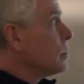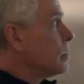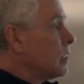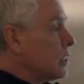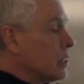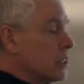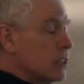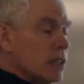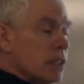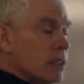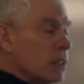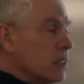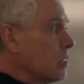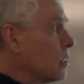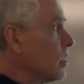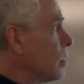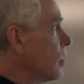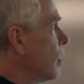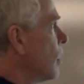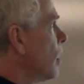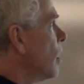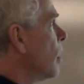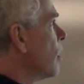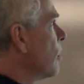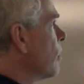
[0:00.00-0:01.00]
addition,
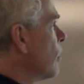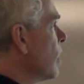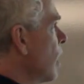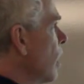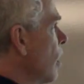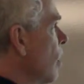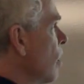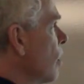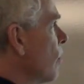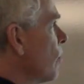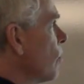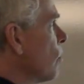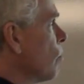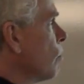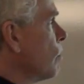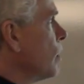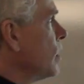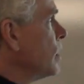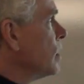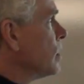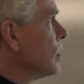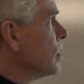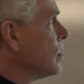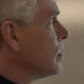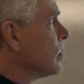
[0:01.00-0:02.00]
the area of a
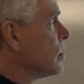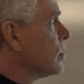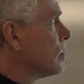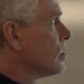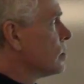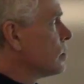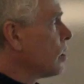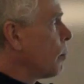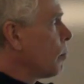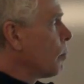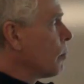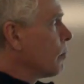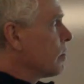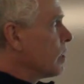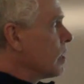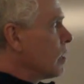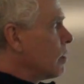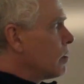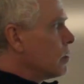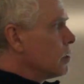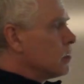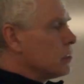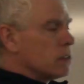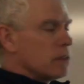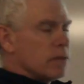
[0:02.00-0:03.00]
region is the sum of the
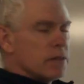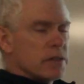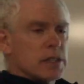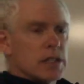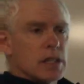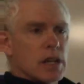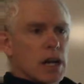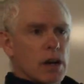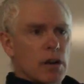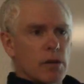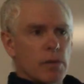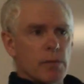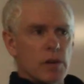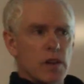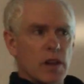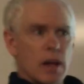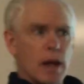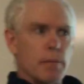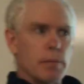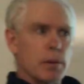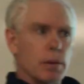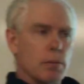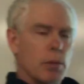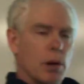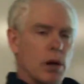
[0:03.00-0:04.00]
areas of its
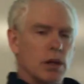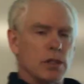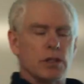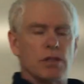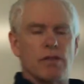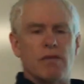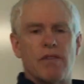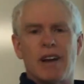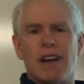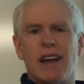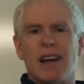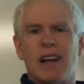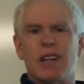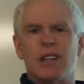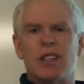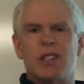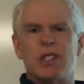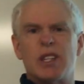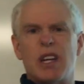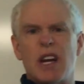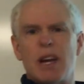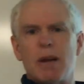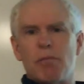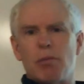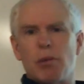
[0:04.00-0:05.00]
non-overlapping parts. So if I got a
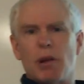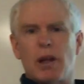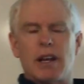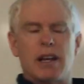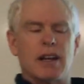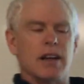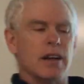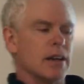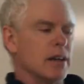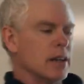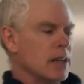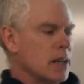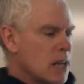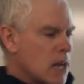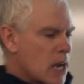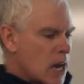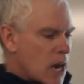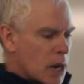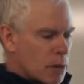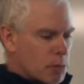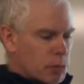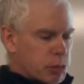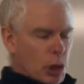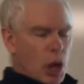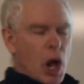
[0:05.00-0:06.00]
shape like
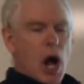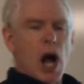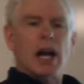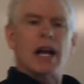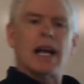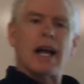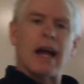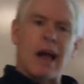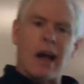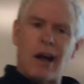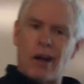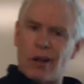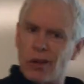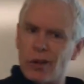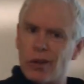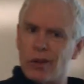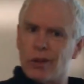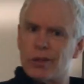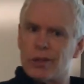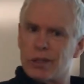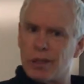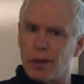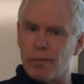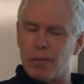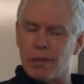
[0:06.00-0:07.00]
a block L
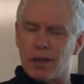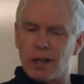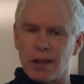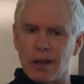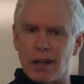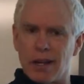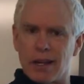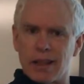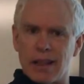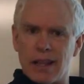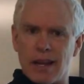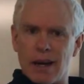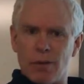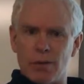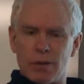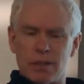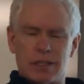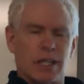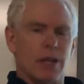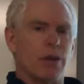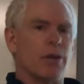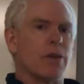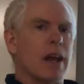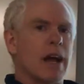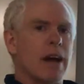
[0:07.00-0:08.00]
or something like that, which
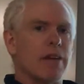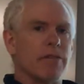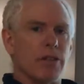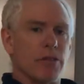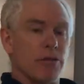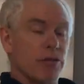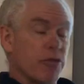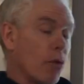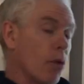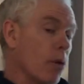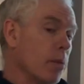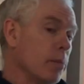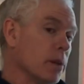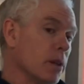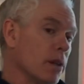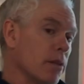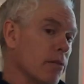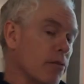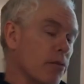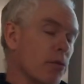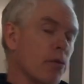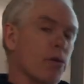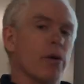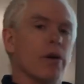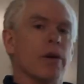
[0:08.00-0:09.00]
I don't have a formula
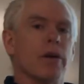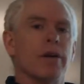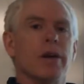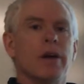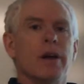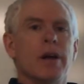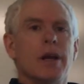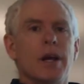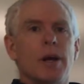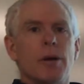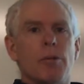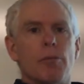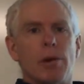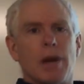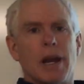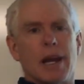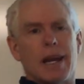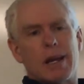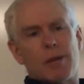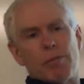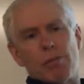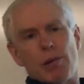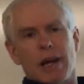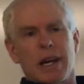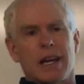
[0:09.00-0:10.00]
for, but I
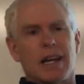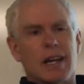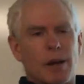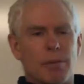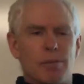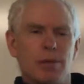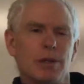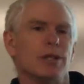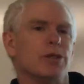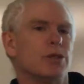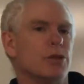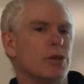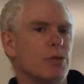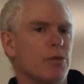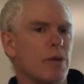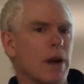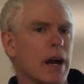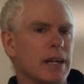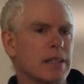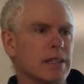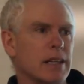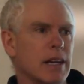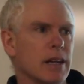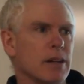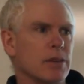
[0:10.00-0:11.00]
could break it up into 2
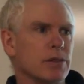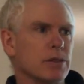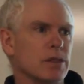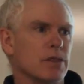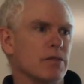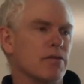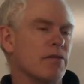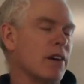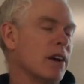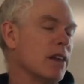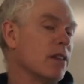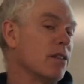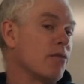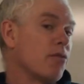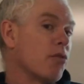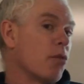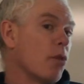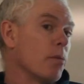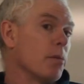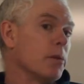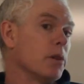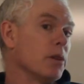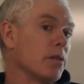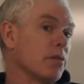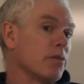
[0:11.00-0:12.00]
rectangles and find the
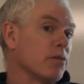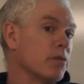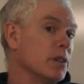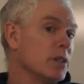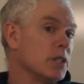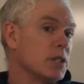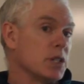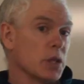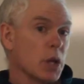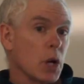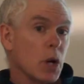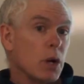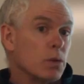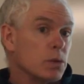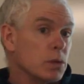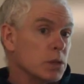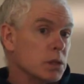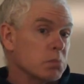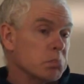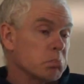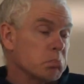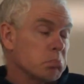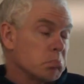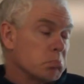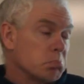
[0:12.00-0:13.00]
formula for each of those
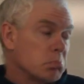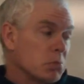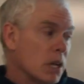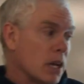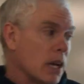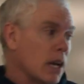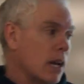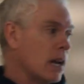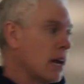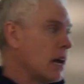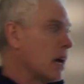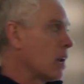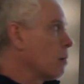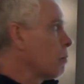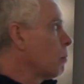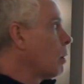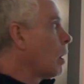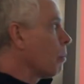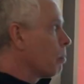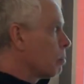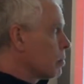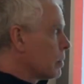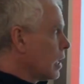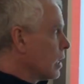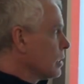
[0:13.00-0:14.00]
and add them
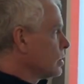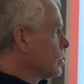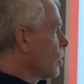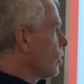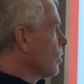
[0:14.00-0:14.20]
up. That's